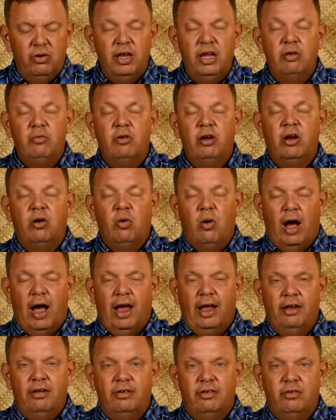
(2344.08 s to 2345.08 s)
it
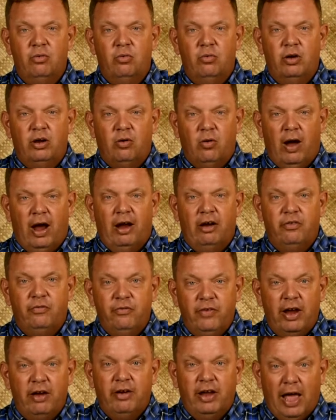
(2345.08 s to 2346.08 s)
requires
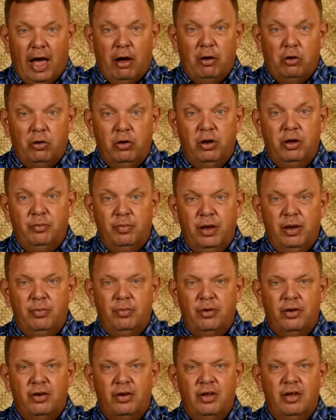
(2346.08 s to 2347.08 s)
very outgoing
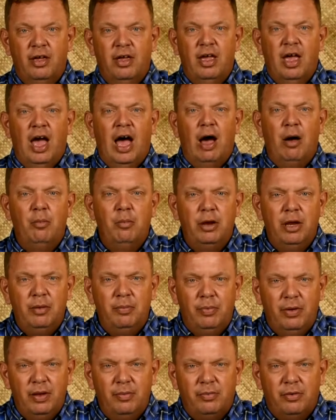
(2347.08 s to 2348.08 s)
people. How many
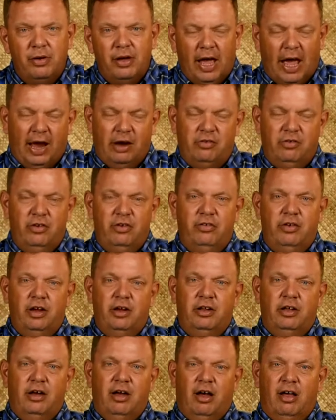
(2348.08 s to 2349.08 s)
people actually share
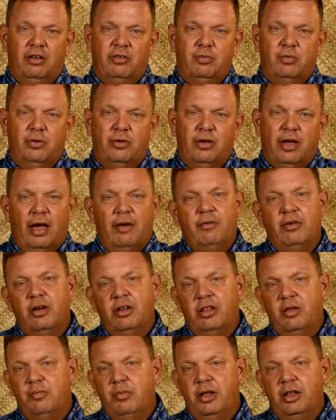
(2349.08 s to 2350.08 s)
the gospel? I've
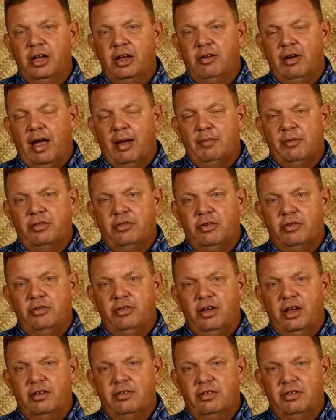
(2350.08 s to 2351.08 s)
heard the Billy Graham
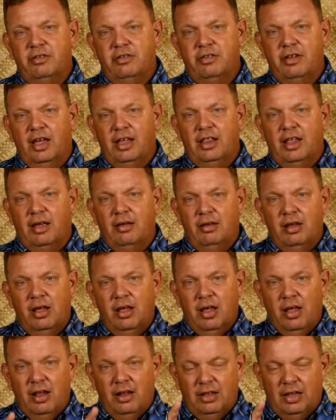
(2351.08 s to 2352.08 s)
Association say that
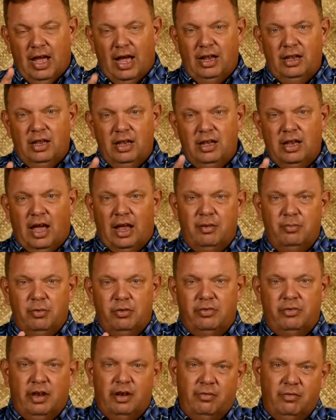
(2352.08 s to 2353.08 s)

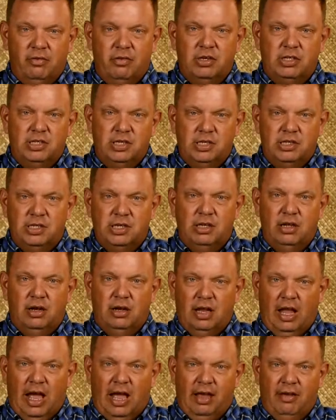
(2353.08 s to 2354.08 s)
99% of Christians in their
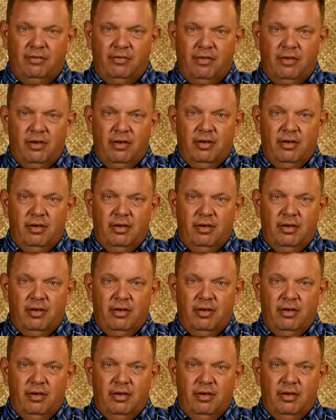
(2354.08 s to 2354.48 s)
life